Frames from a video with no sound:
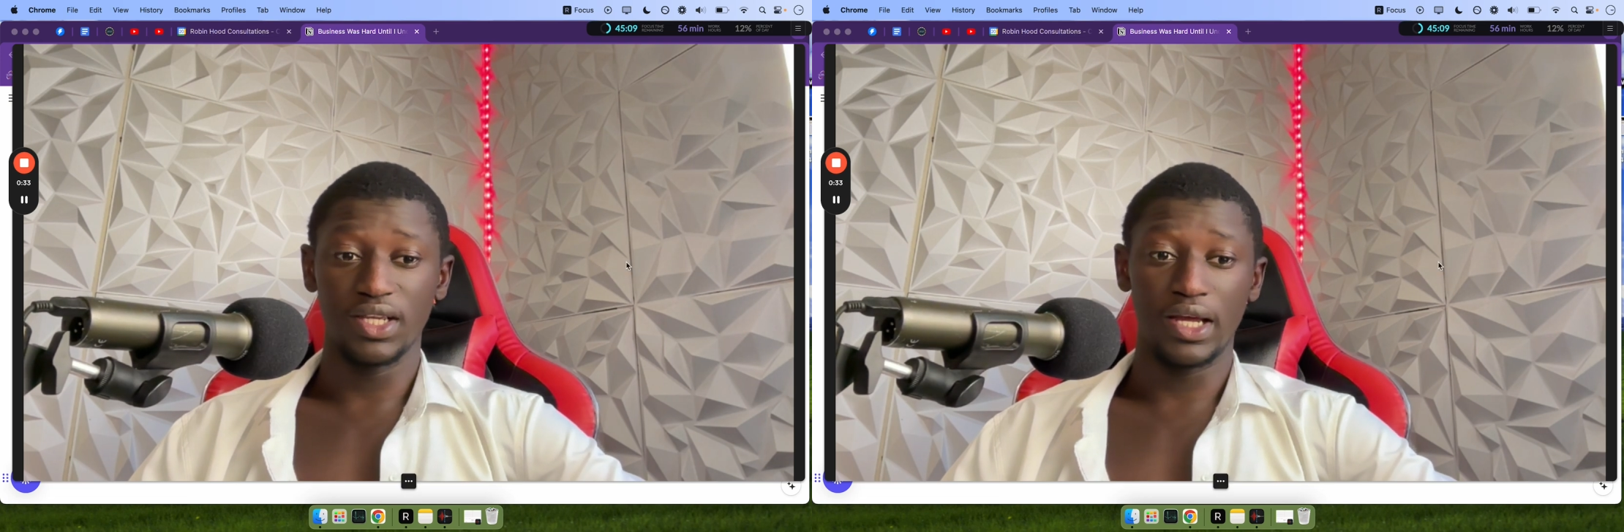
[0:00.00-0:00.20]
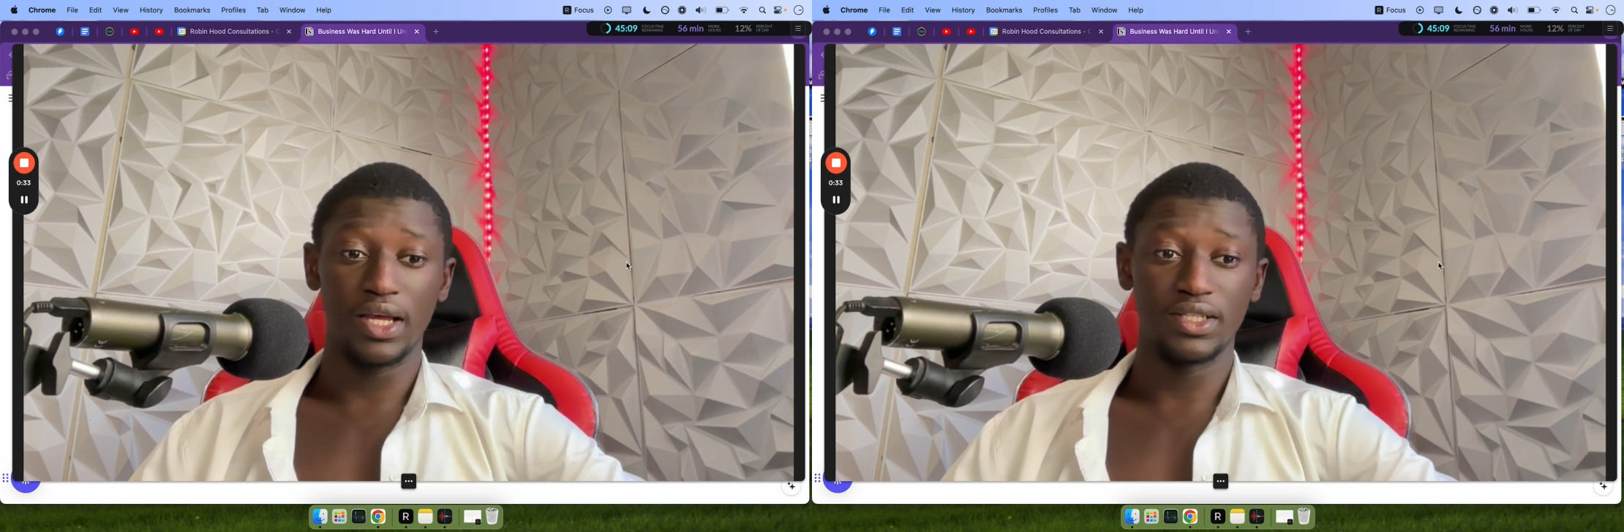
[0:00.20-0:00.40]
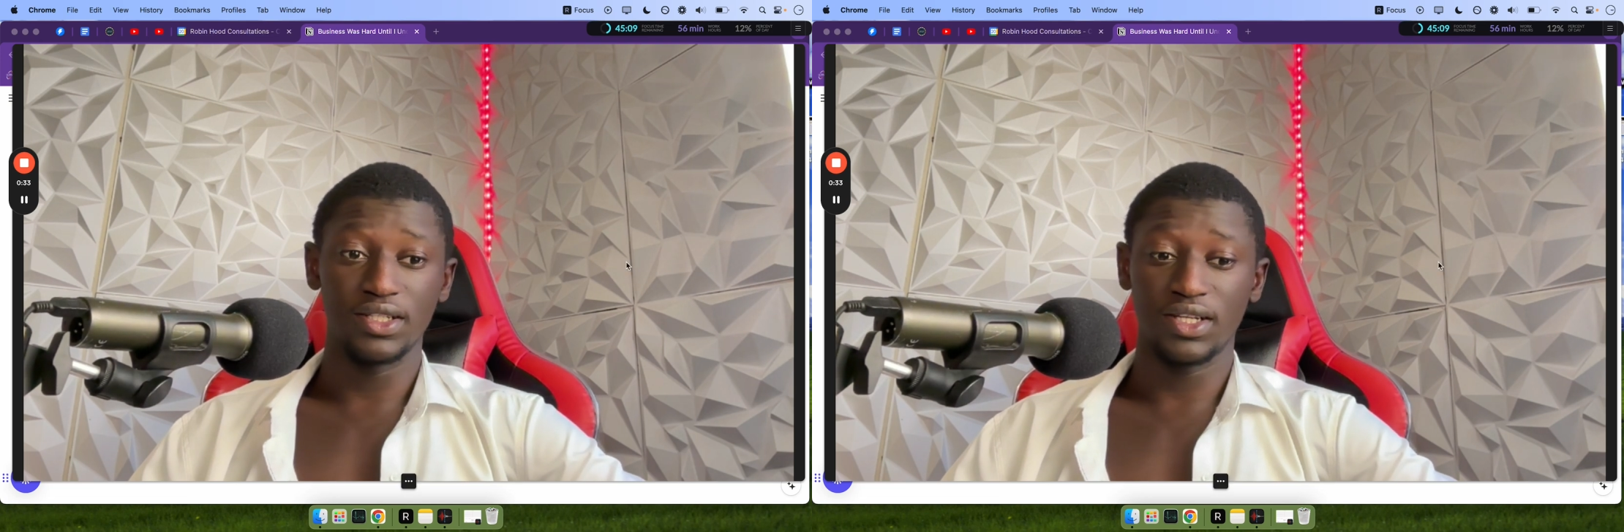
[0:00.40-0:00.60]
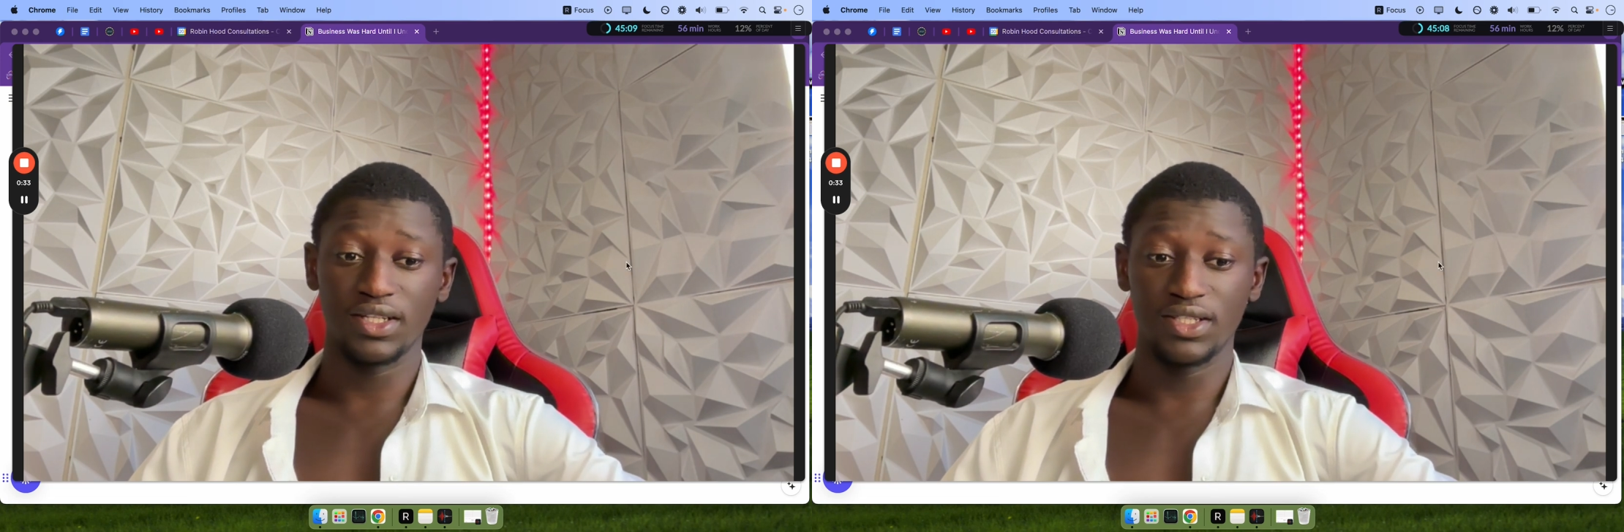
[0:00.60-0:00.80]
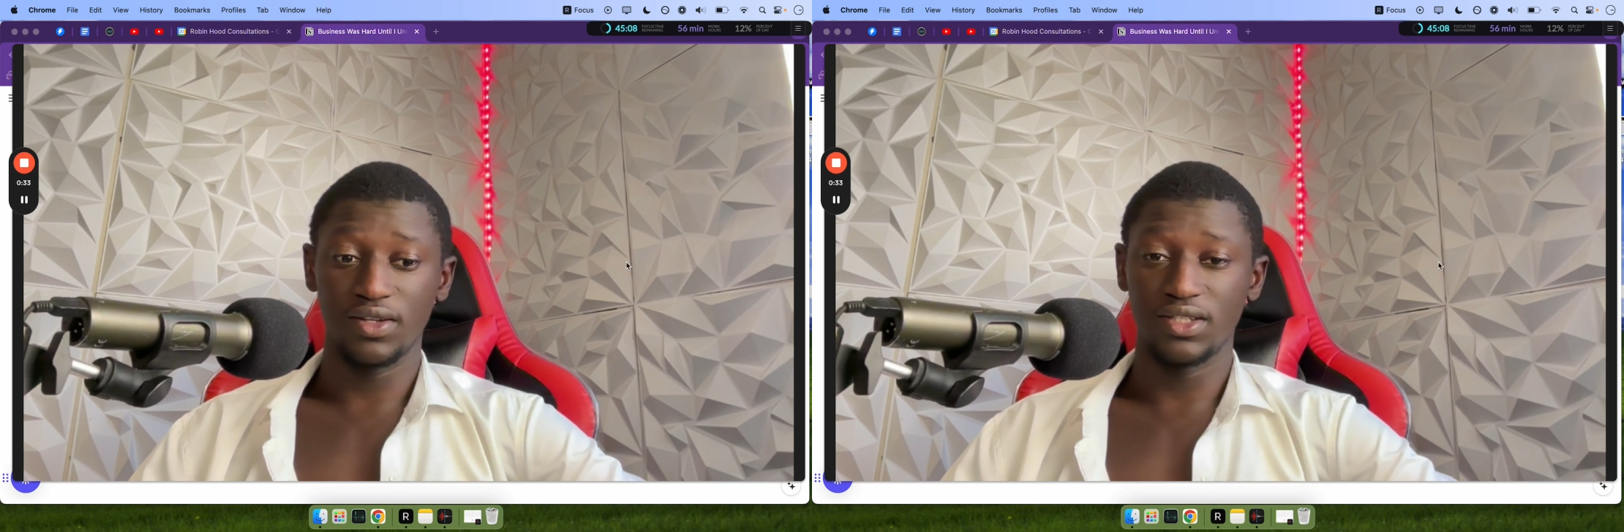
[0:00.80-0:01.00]
I just
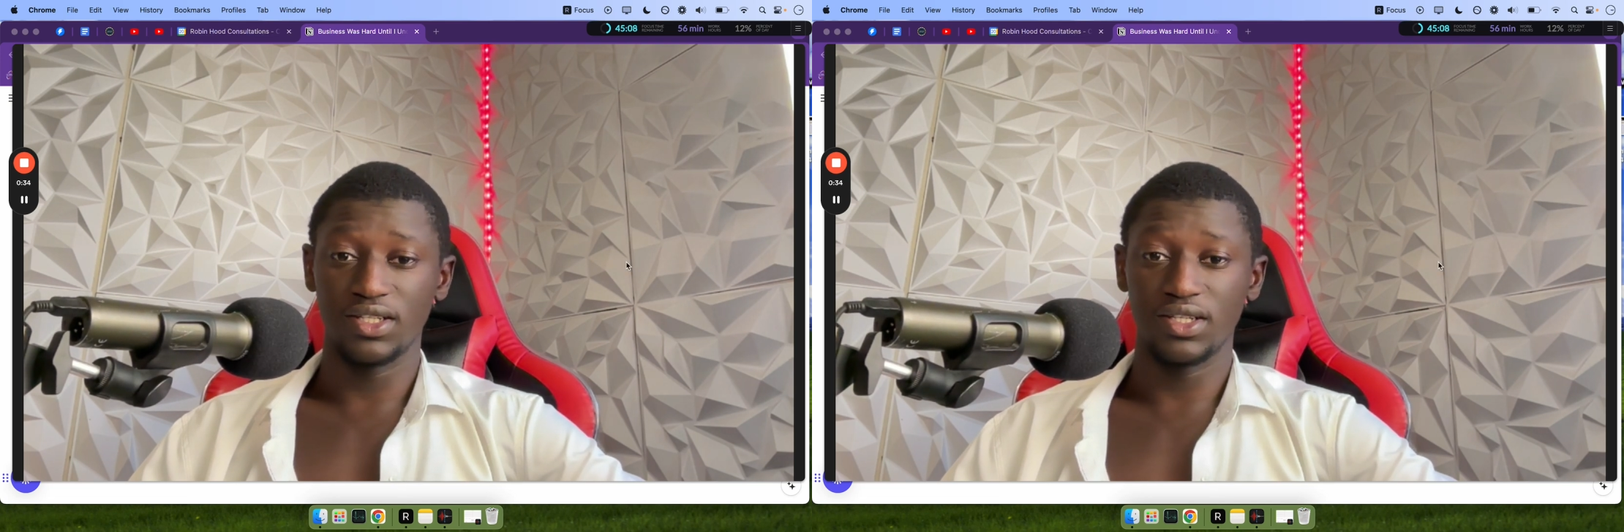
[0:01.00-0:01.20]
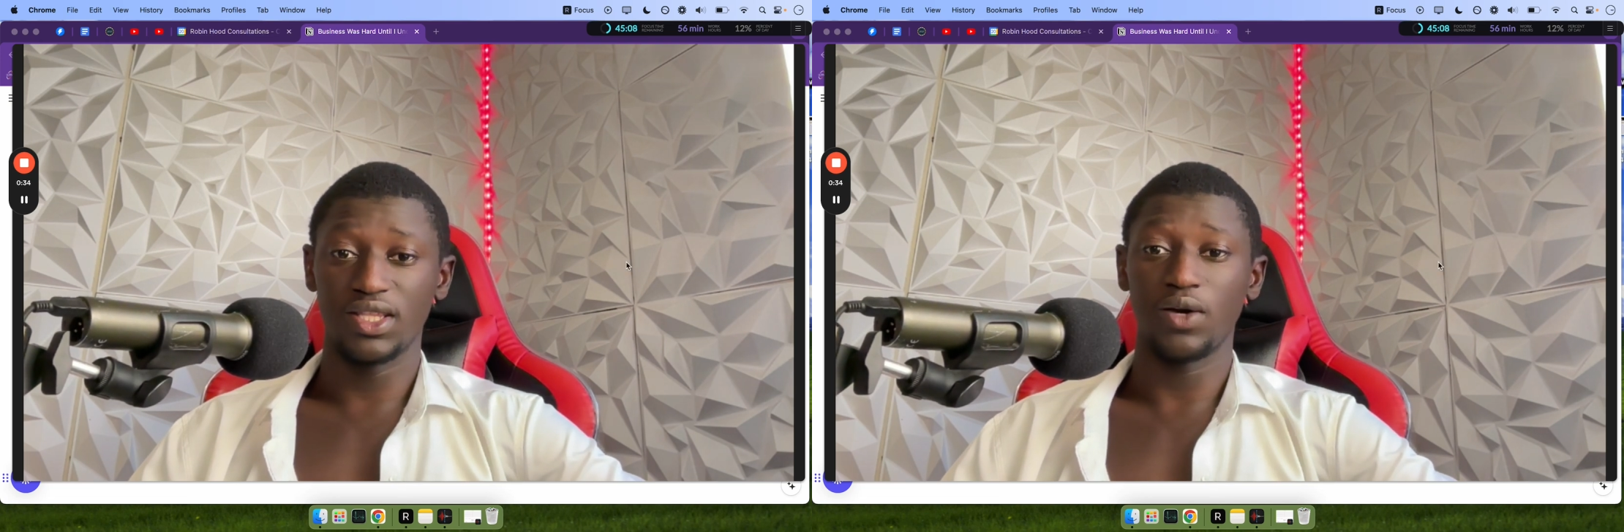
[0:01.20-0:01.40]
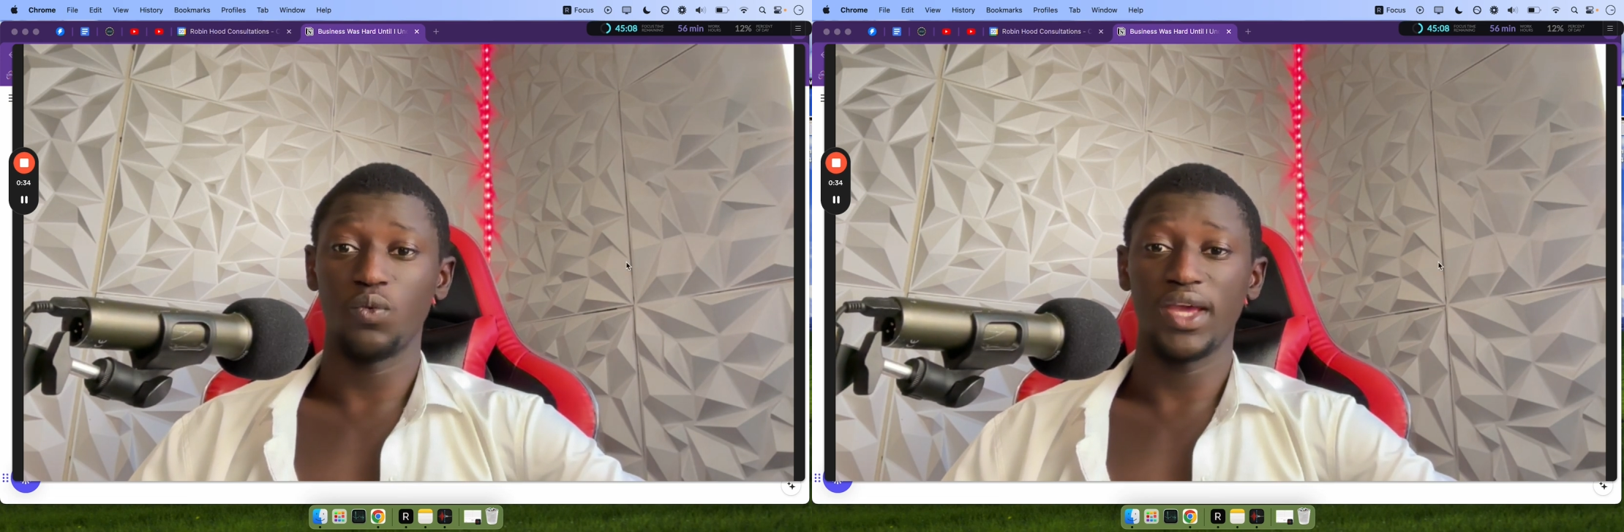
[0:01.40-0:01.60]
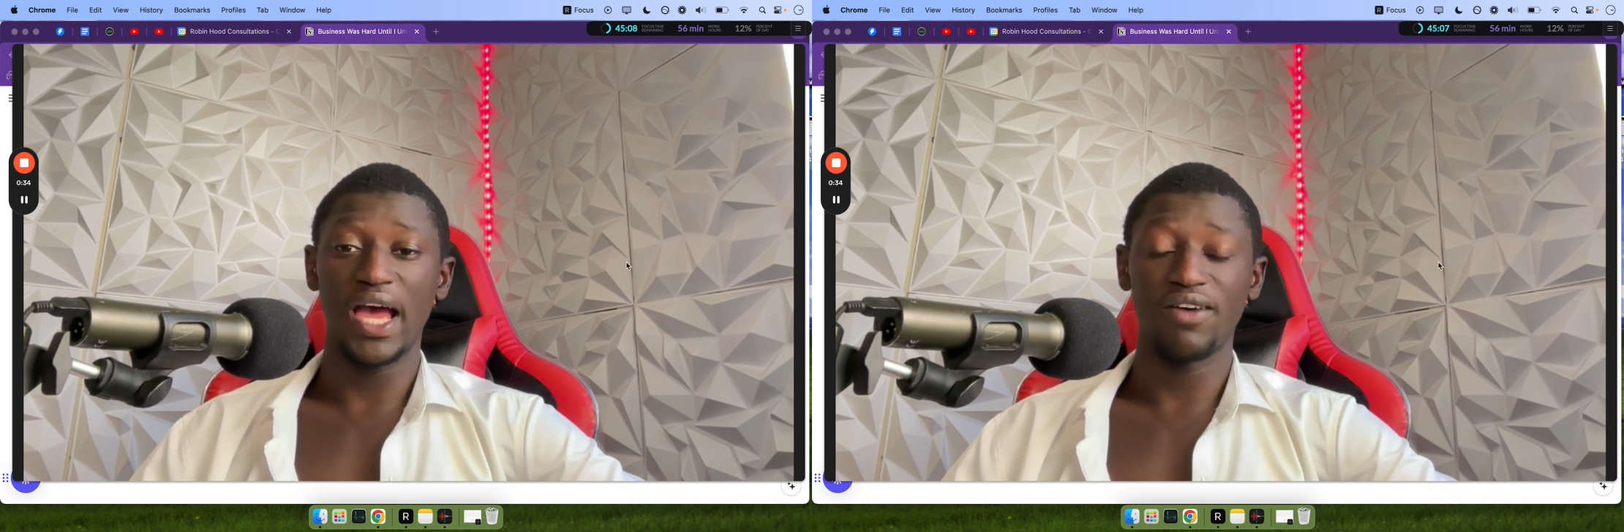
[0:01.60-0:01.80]
continuously see that we have